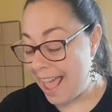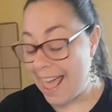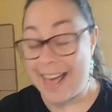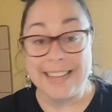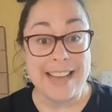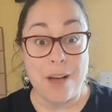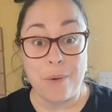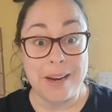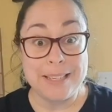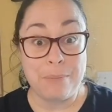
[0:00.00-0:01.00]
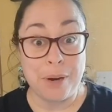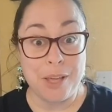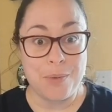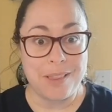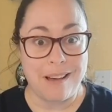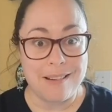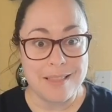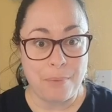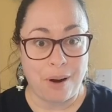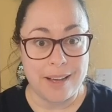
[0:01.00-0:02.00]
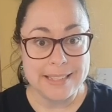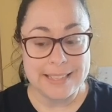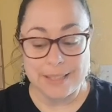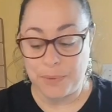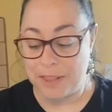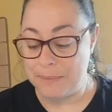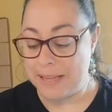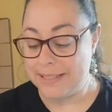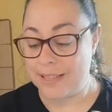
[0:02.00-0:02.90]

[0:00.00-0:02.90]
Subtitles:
and I wanted to bring you along the process with me.